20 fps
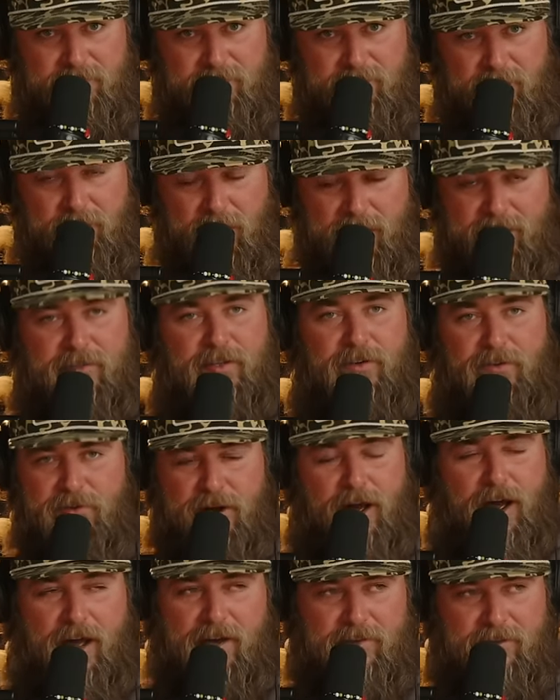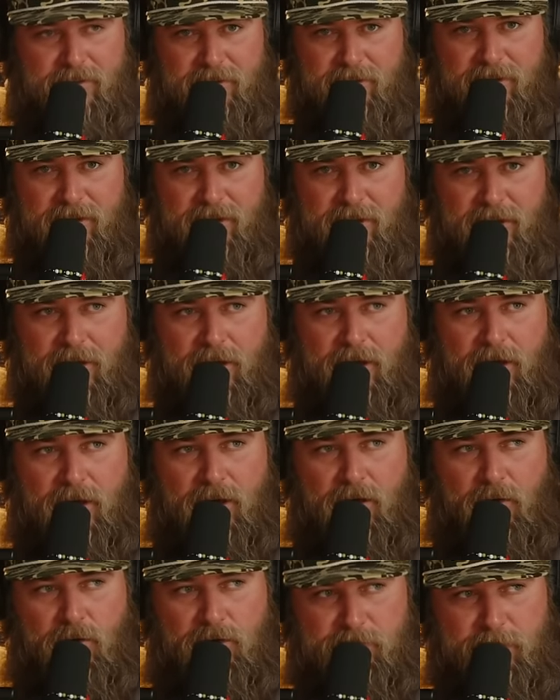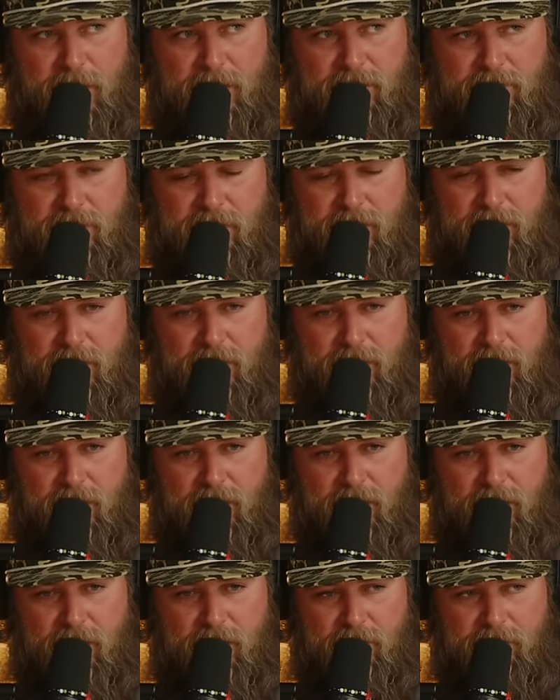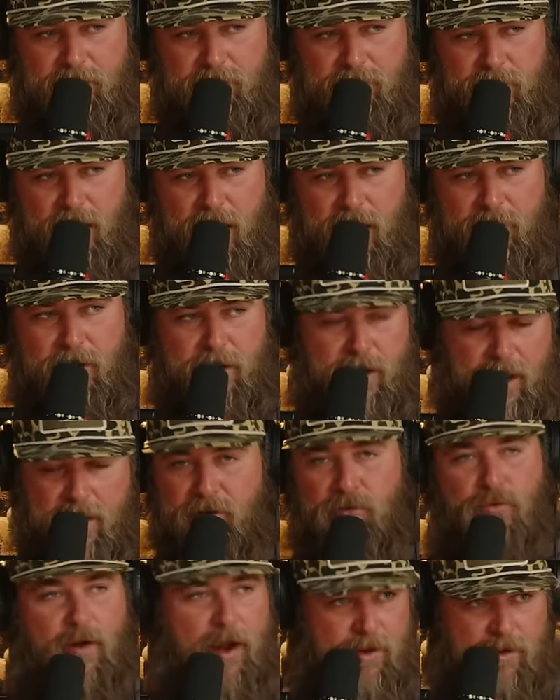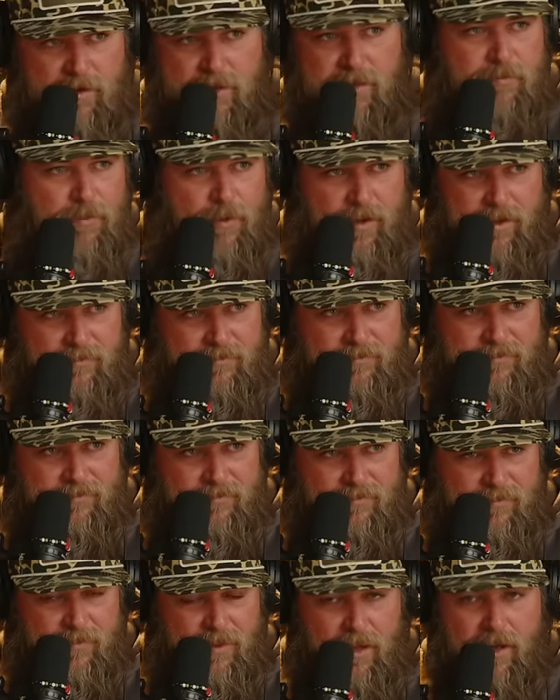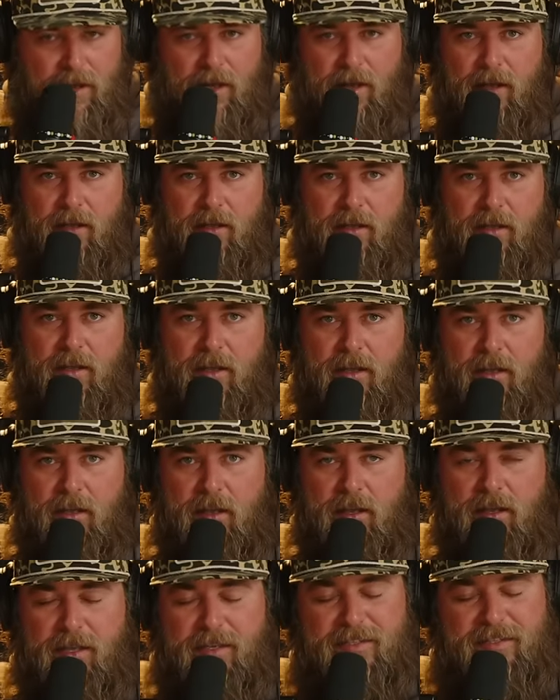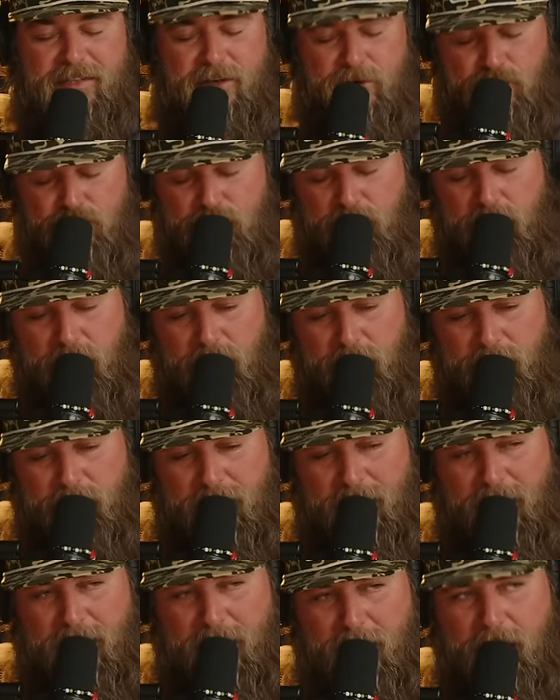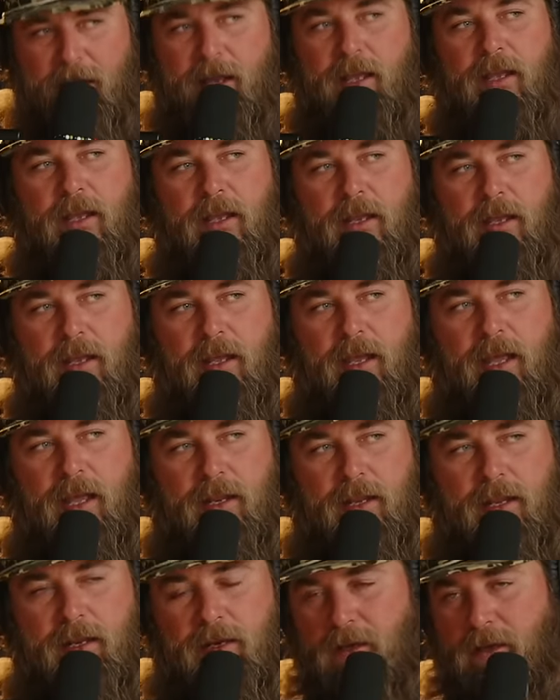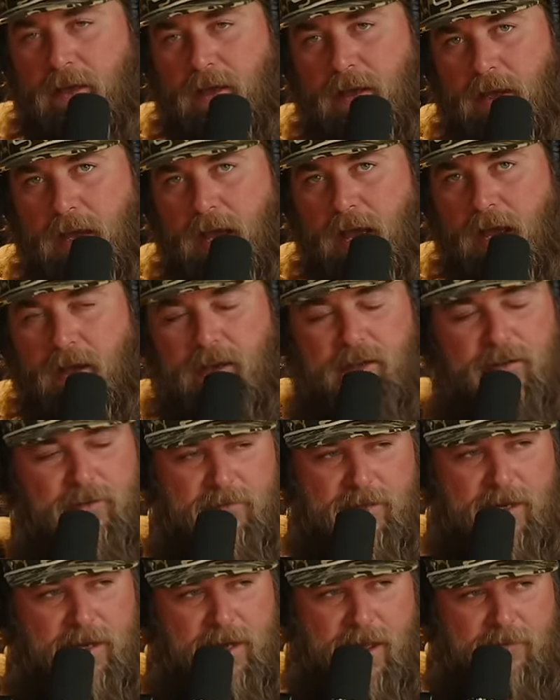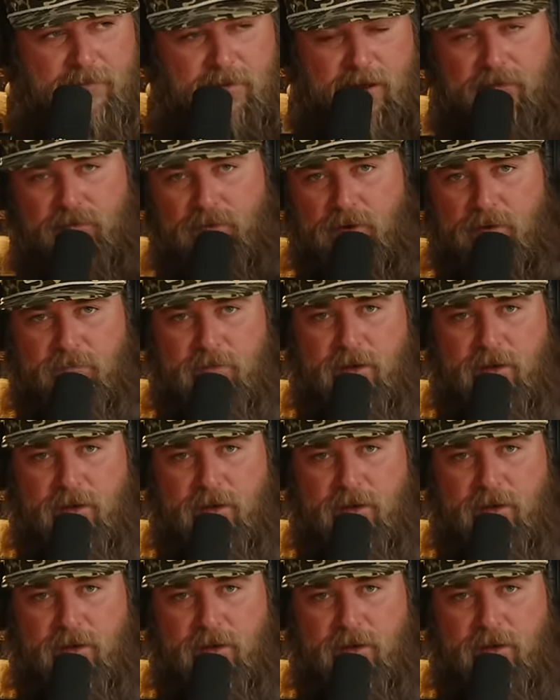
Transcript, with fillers: my center dot was basically uh, aiming at the ground at this point. Uh, still shot a little bit high, and then I didn't have enough room to